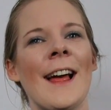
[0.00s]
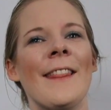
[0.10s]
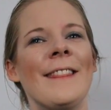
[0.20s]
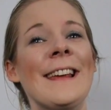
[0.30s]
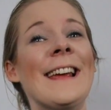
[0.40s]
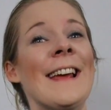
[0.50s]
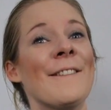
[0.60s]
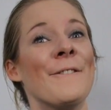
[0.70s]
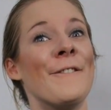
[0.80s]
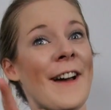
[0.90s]
The
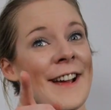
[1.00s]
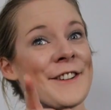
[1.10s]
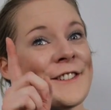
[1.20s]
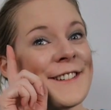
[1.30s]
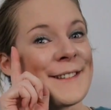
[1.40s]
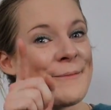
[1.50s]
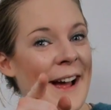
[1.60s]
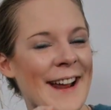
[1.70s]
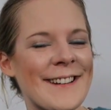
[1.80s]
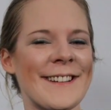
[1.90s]
Infectious
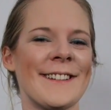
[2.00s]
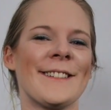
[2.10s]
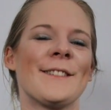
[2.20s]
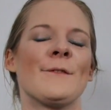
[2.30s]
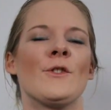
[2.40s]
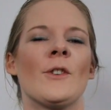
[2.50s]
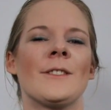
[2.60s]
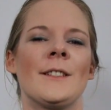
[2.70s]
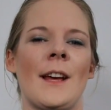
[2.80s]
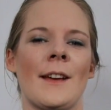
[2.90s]
Madness of
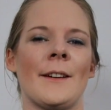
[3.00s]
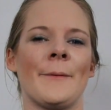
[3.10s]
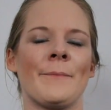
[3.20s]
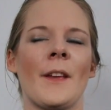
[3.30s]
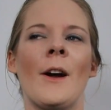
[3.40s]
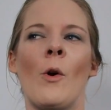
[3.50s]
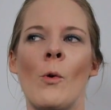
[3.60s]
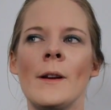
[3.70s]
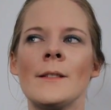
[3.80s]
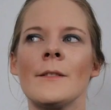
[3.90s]
Dr. Decker. I
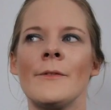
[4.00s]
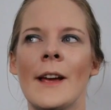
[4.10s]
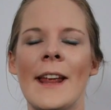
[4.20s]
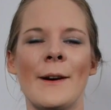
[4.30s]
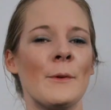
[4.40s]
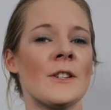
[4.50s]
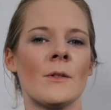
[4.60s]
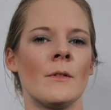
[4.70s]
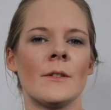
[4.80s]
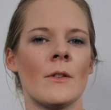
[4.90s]
always forget it, we just
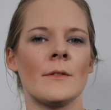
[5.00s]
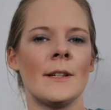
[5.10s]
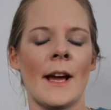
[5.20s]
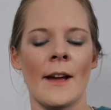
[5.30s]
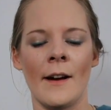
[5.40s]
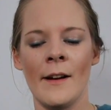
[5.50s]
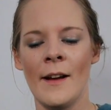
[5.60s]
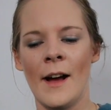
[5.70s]
call it Dr. Decker.